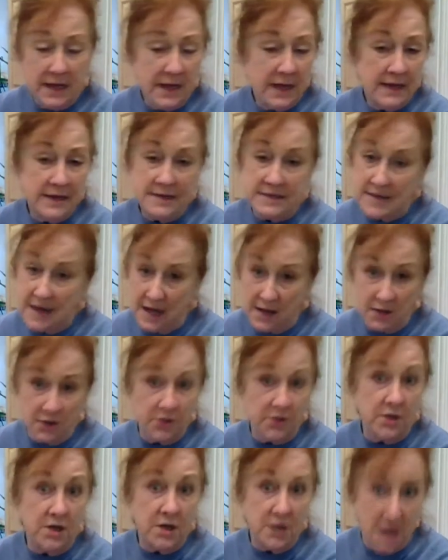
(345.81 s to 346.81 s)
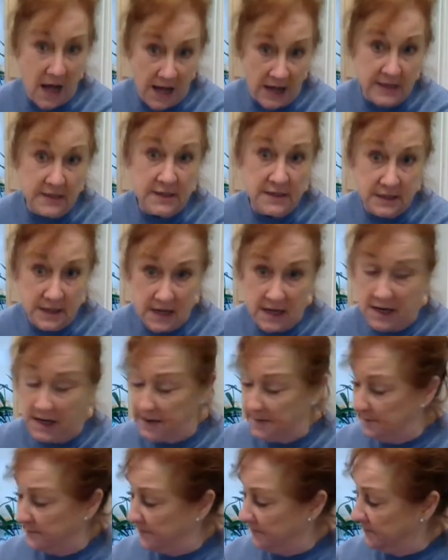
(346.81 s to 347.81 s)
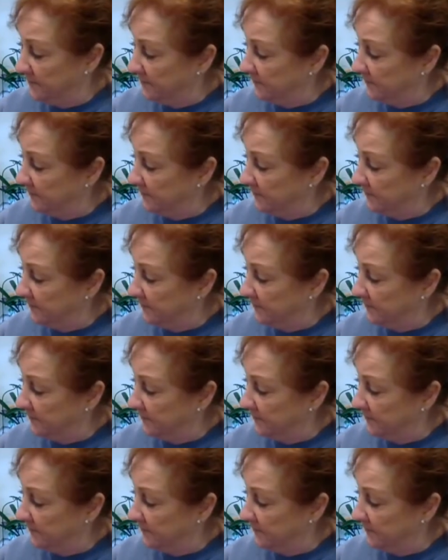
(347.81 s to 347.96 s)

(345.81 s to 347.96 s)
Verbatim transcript: and tell her not to come.